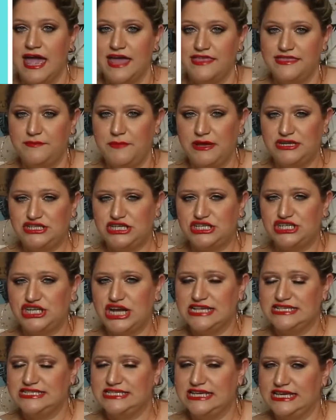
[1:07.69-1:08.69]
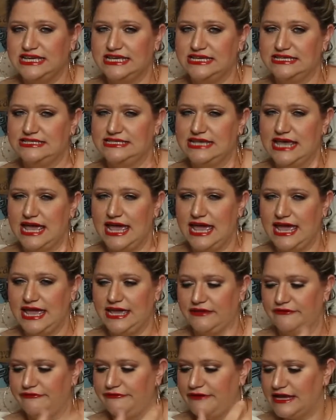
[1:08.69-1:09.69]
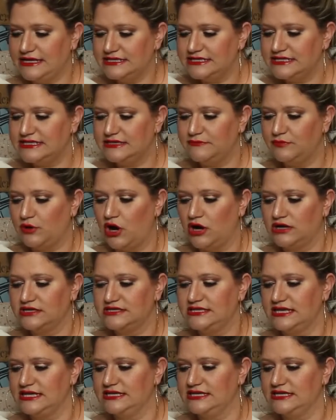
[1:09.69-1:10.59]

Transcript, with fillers: The Magic Chest is a fantasy box.